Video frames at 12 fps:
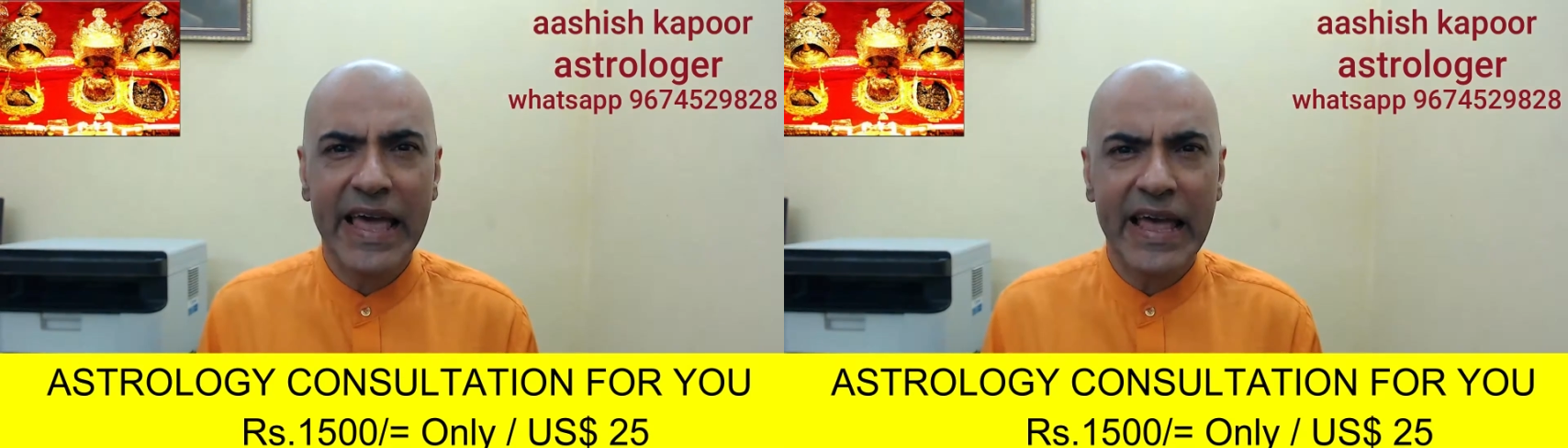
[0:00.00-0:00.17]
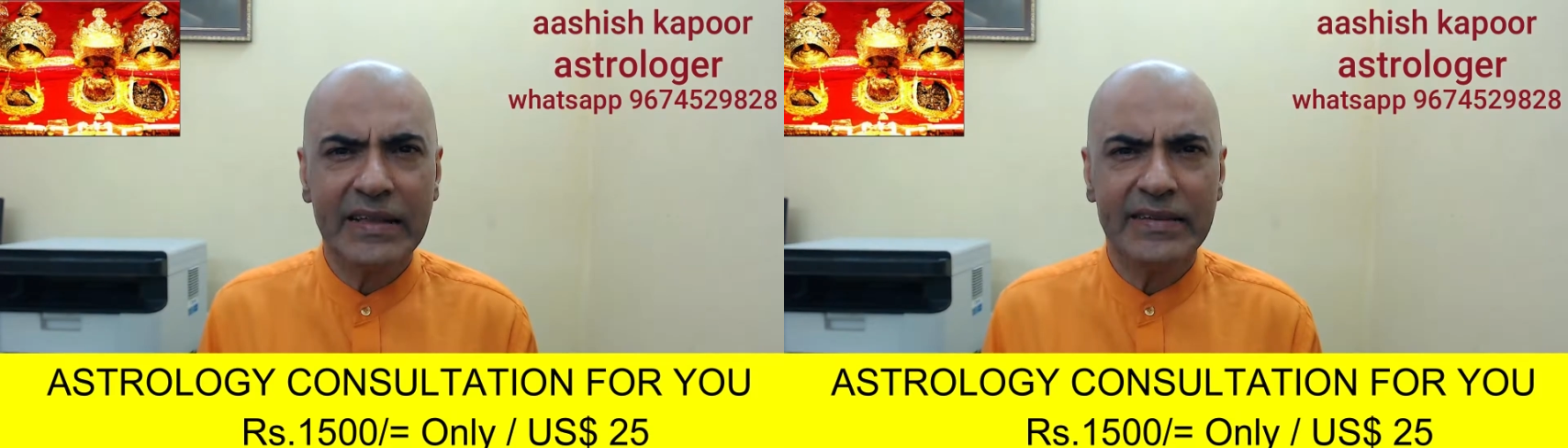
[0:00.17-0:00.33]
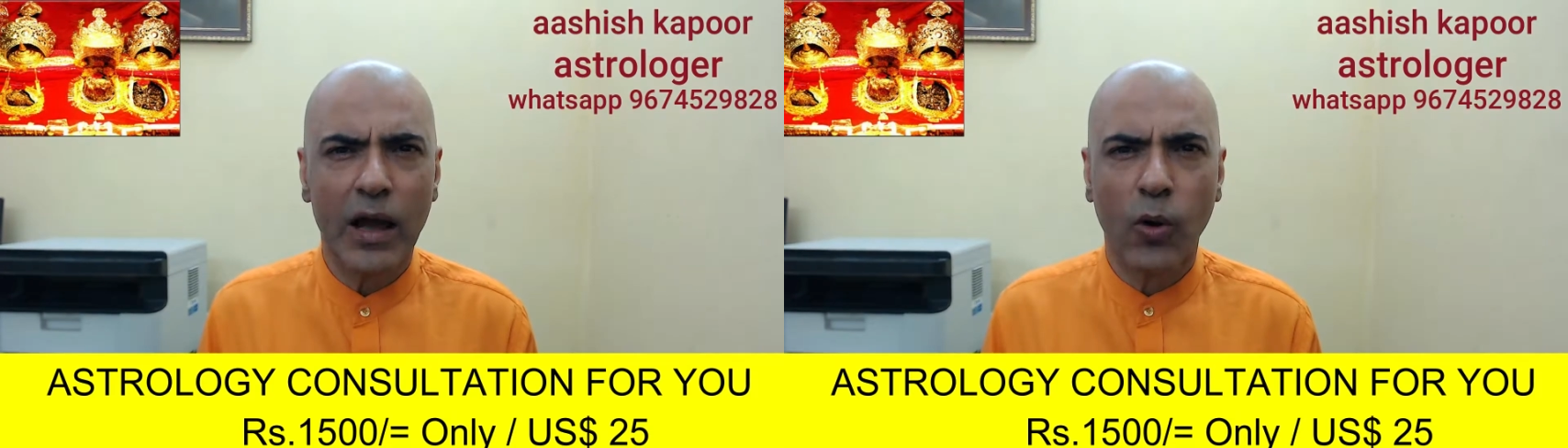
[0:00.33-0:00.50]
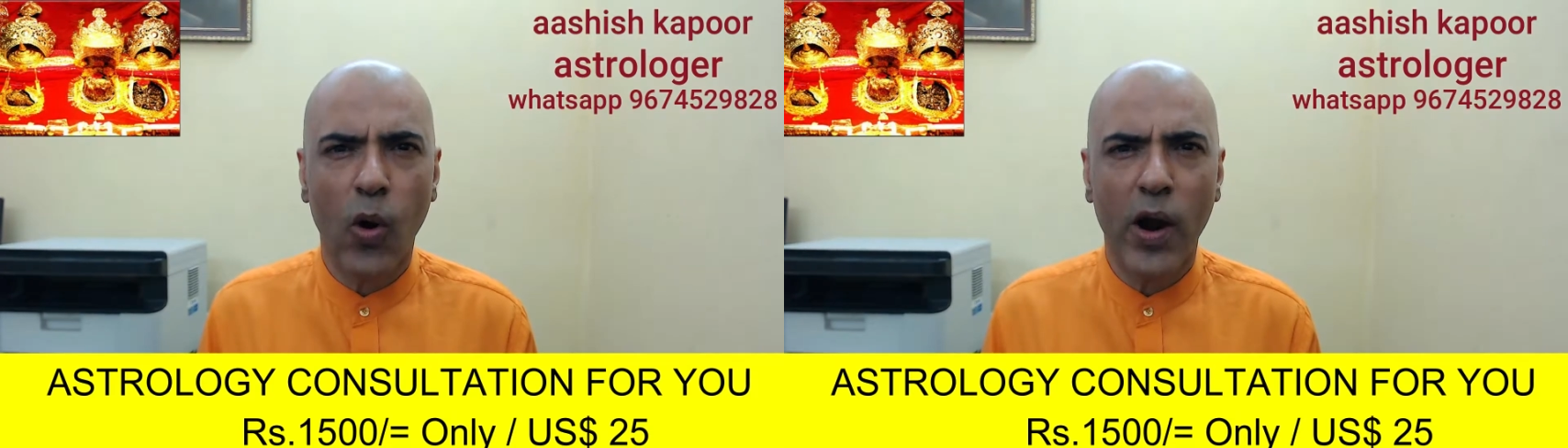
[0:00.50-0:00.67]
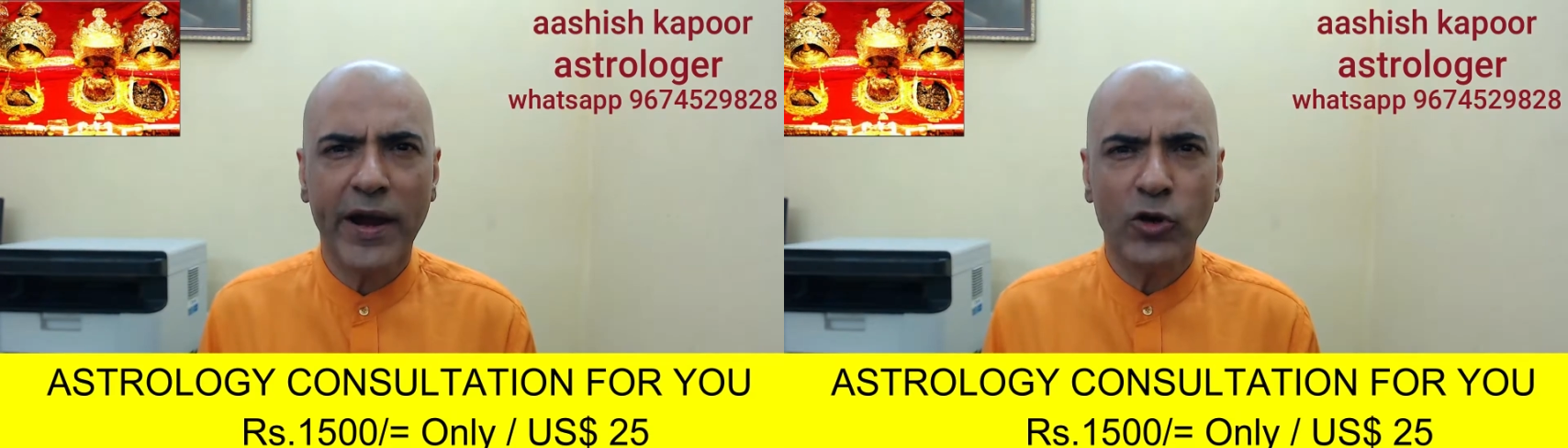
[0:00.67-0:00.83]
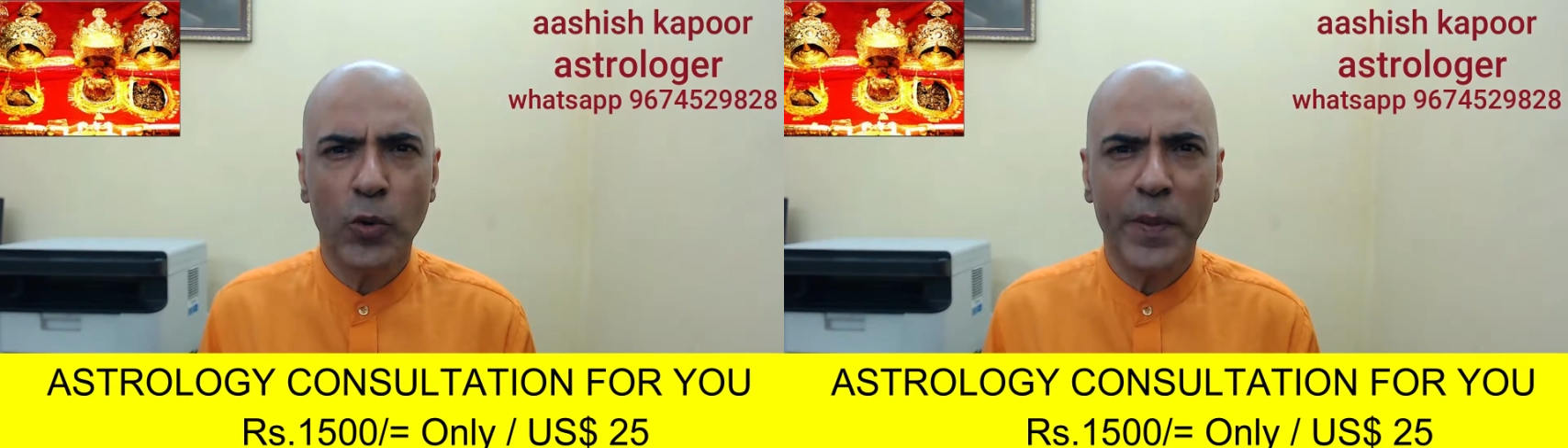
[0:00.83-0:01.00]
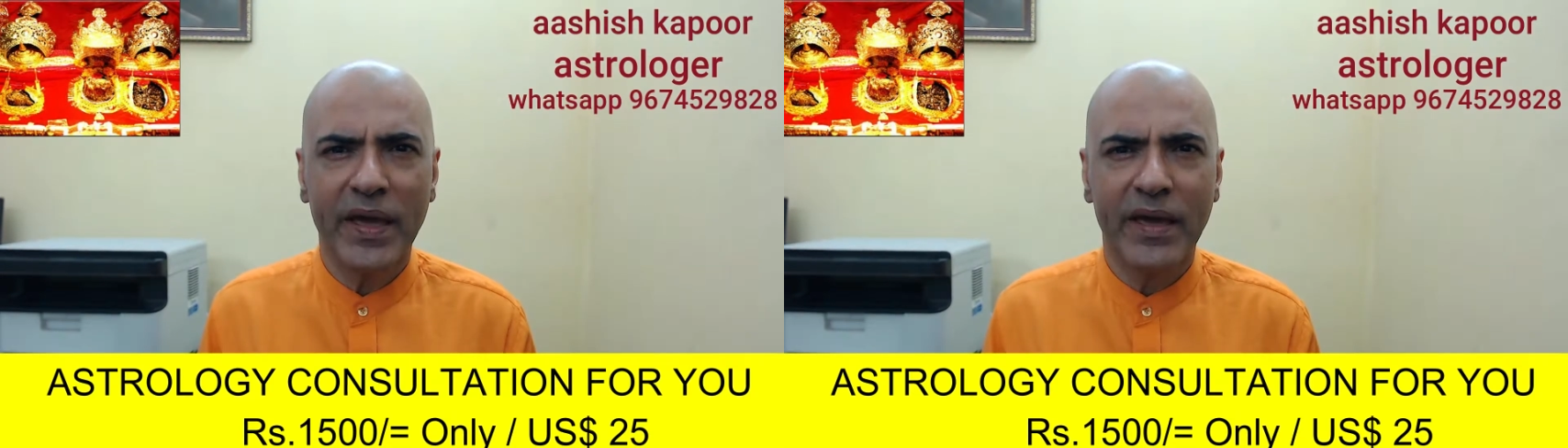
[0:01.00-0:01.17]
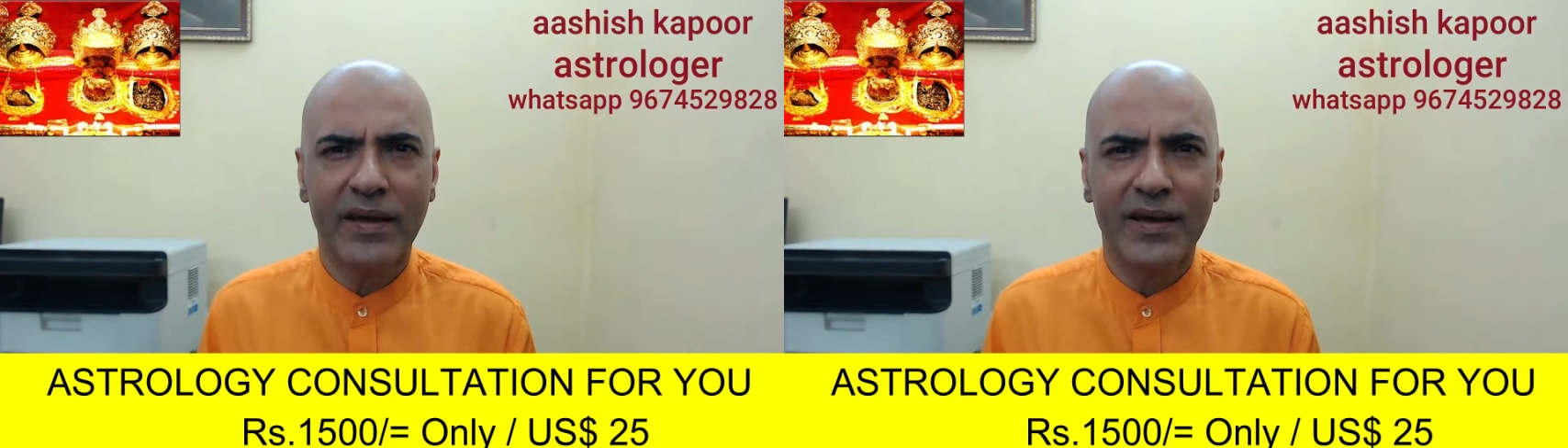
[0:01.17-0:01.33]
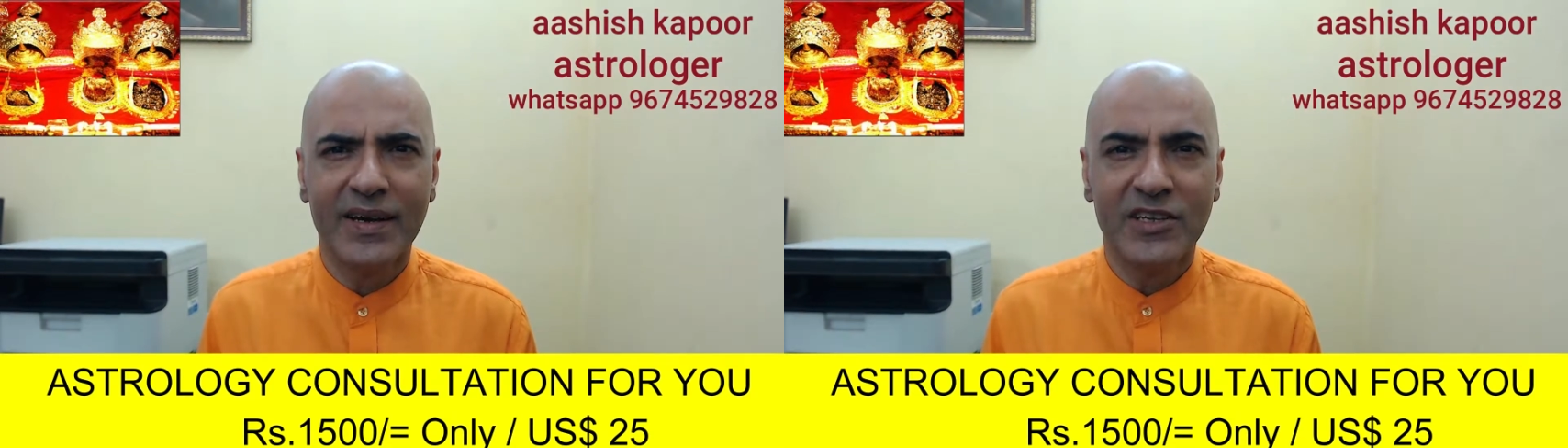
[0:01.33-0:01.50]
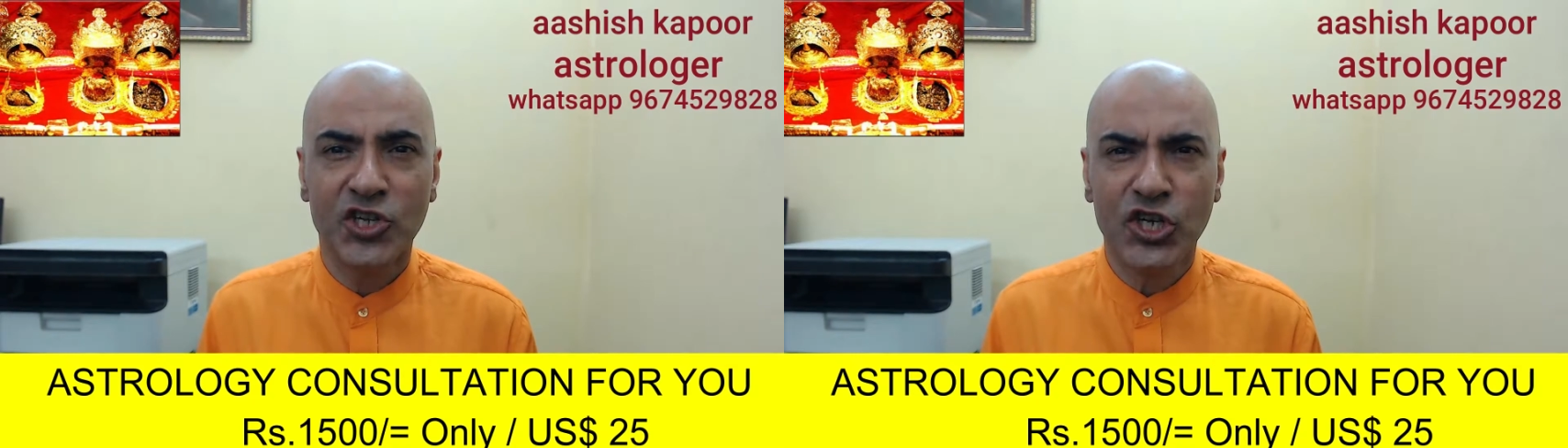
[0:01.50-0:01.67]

things are going to be